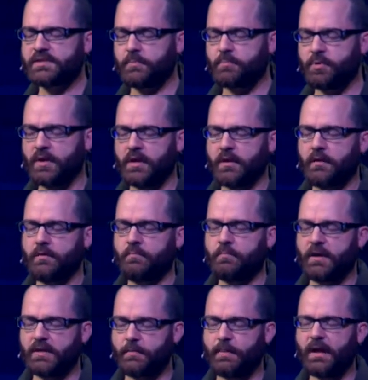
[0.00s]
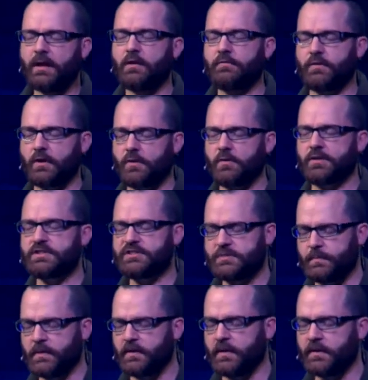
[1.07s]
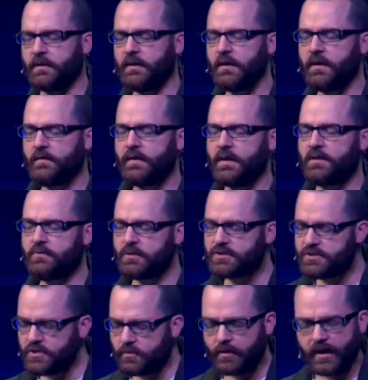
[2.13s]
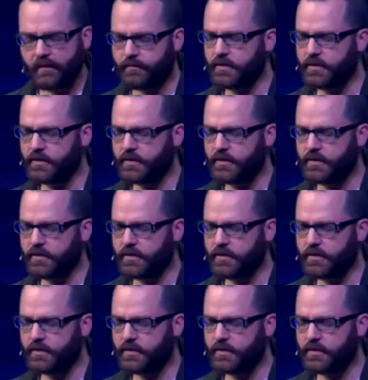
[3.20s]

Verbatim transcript: I pray by the power of your Holy Spirit that you would do whatever